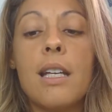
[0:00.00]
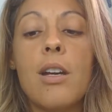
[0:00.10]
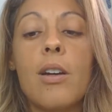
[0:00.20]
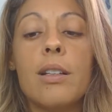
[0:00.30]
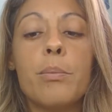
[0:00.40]

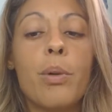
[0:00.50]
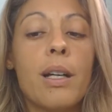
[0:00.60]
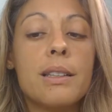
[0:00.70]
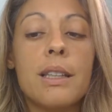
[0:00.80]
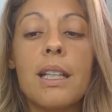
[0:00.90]
here and
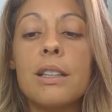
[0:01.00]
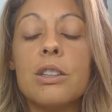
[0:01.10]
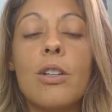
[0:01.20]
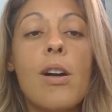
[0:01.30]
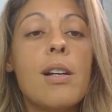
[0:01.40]
press get
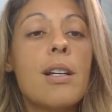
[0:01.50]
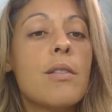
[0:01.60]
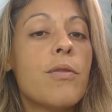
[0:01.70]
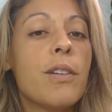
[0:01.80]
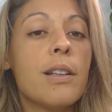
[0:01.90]
started,
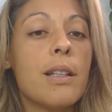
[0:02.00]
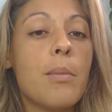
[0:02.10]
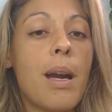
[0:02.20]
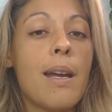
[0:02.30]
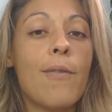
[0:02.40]
fill in
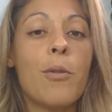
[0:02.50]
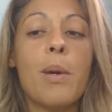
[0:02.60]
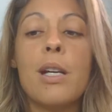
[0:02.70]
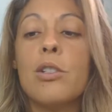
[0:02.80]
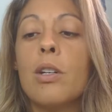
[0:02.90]
my
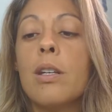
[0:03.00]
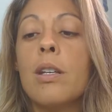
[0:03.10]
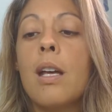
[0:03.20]
information.